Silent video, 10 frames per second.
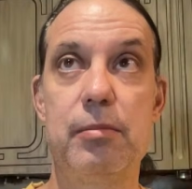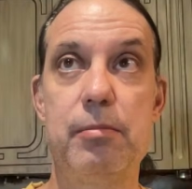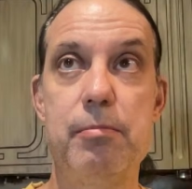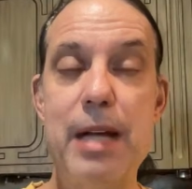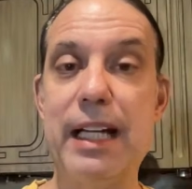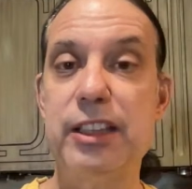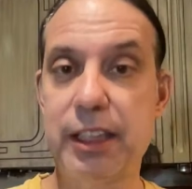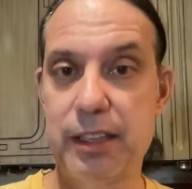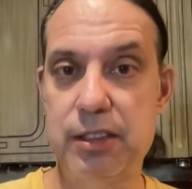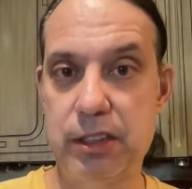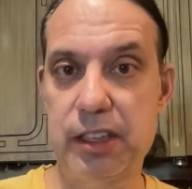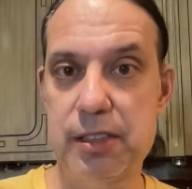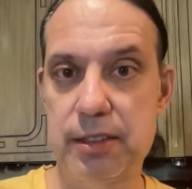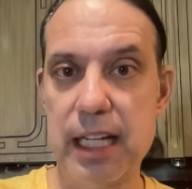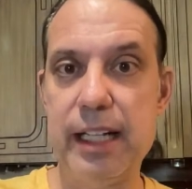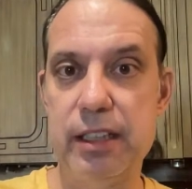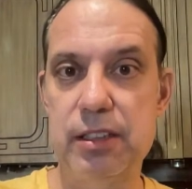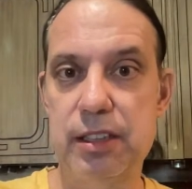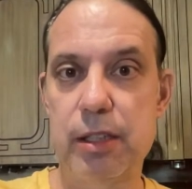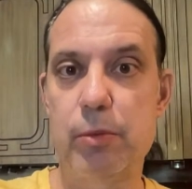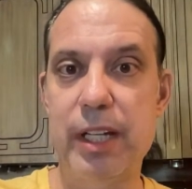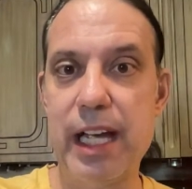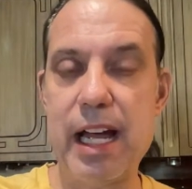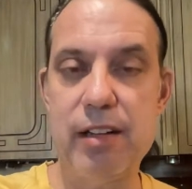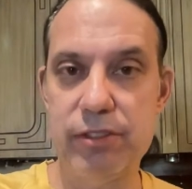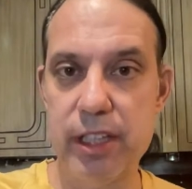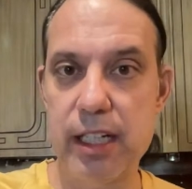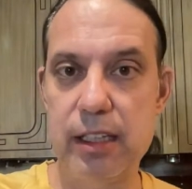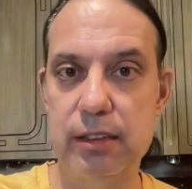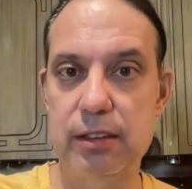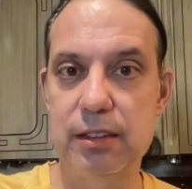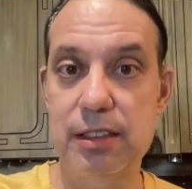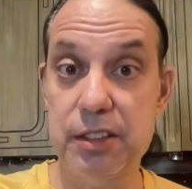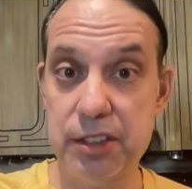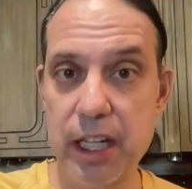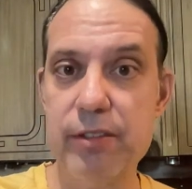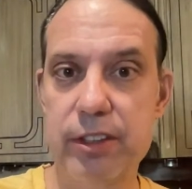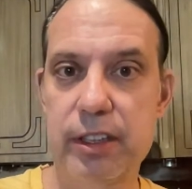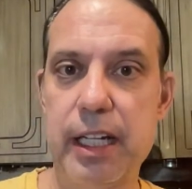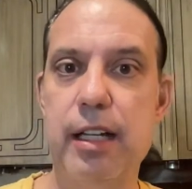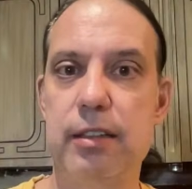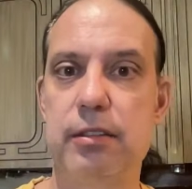magic is just science that we have not discovered yet.